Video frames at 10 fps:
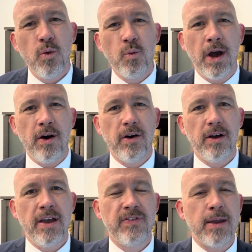Well,
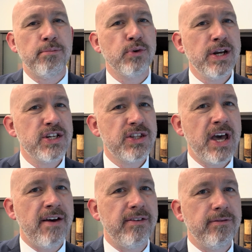if they breach
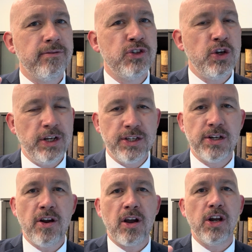that duty to
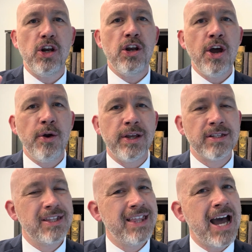knock and
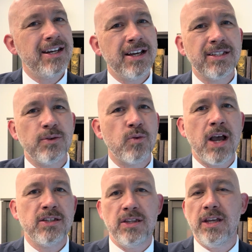notice, that doesn't
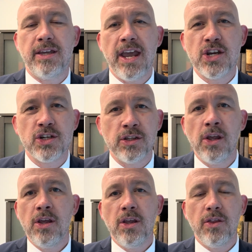rise to the occasion,
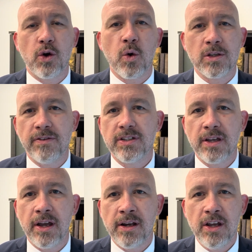the courts have
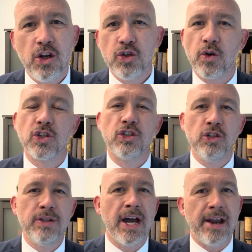said, to
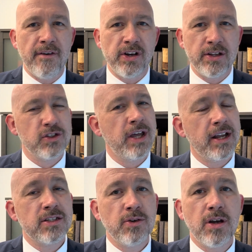exclude that evidence. So that
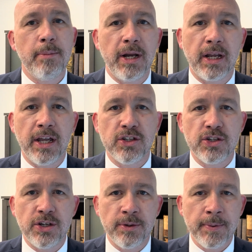could still come in
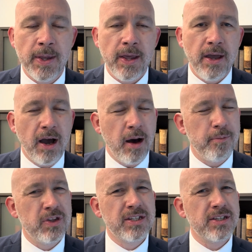against you.
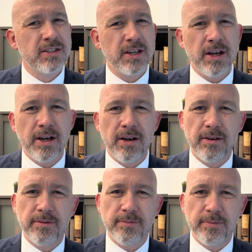This is a
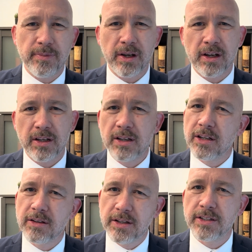
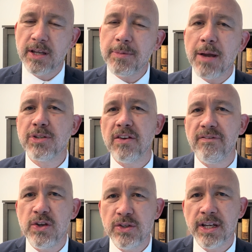sometimes
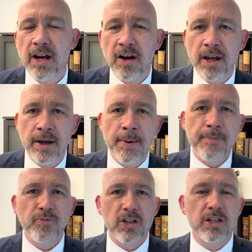confusing area.
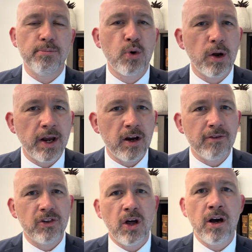It's an important area
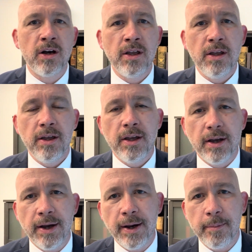of law.
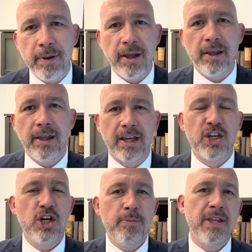It
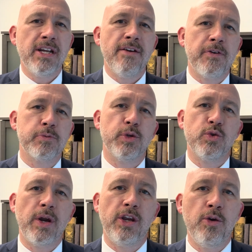could be the difference
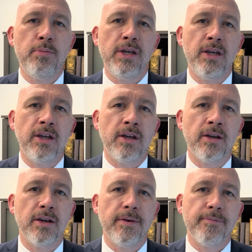between you being
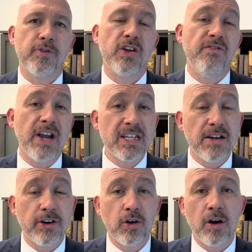convicted
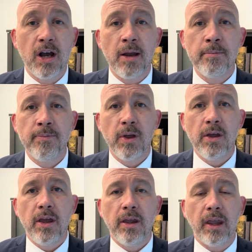of a crime
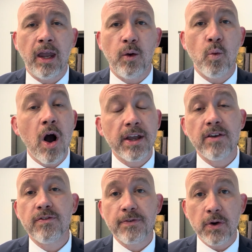and walking
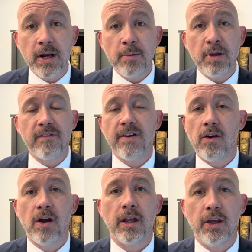free, being
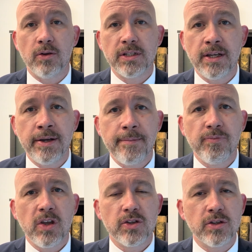found not guilty.
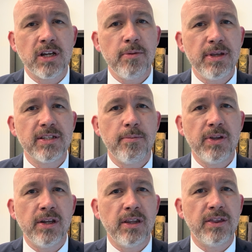So it's going to be
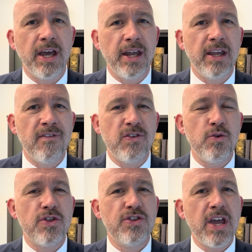something that if you
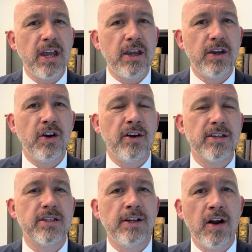think you're in a
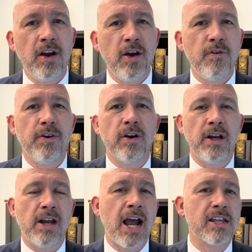scenario, if you're in
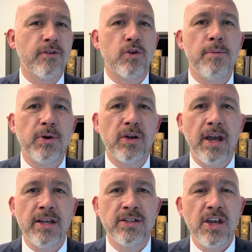an active criminal
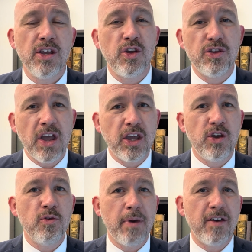case, you think
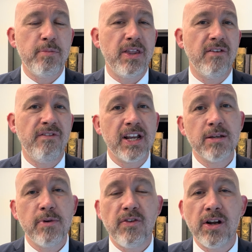you may have been the
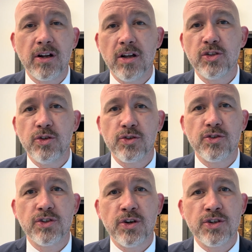victim of an unconstitutional
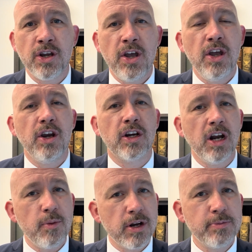search, you're going
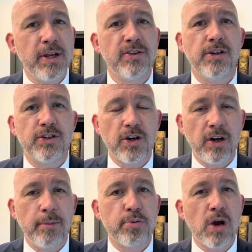to want to speak to an
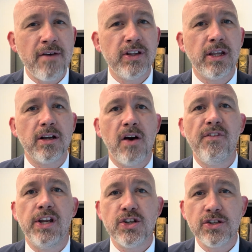attorney privately and
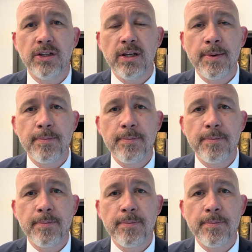confidentially.